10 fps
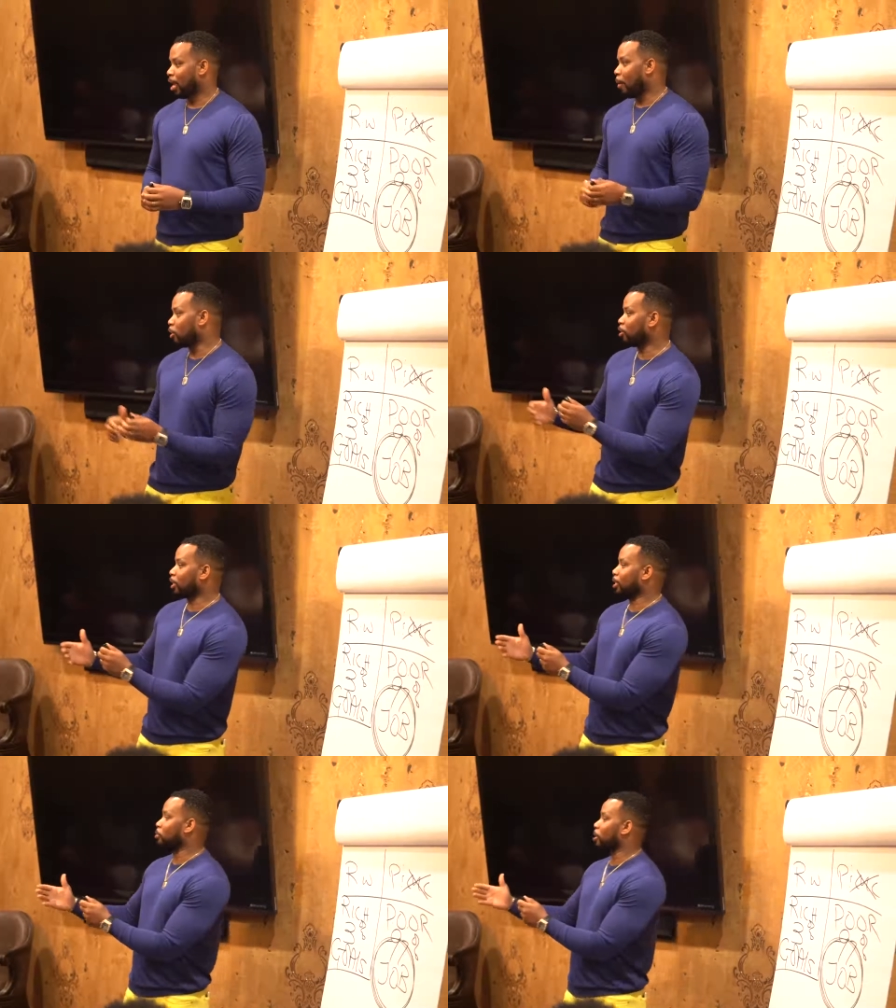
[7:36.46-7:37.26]
How many of you
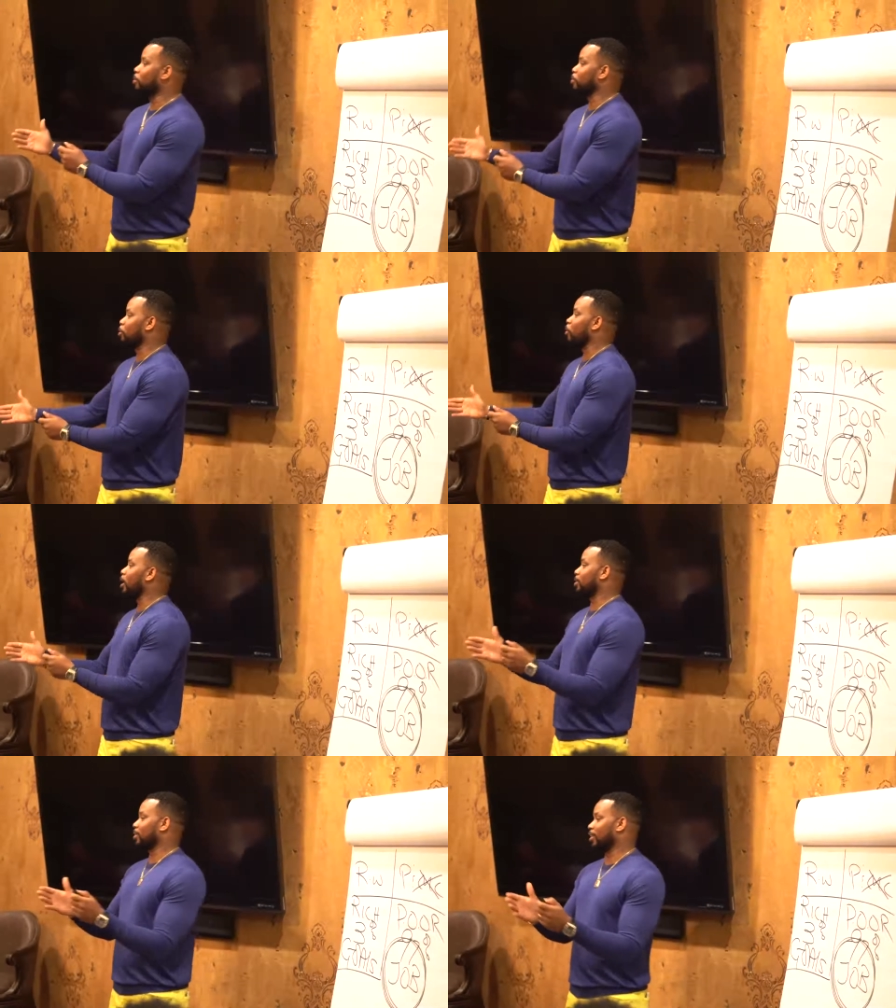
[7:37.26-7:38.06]
look at the menu from the
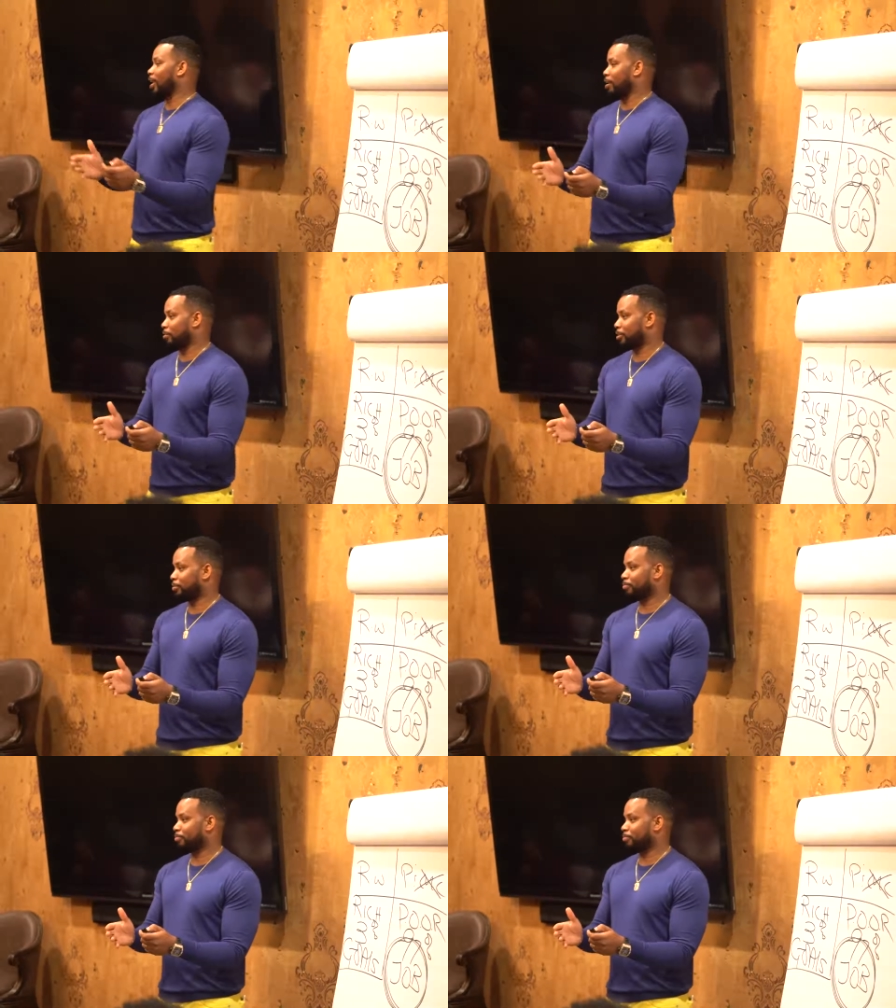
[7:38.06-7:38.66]
right to the left?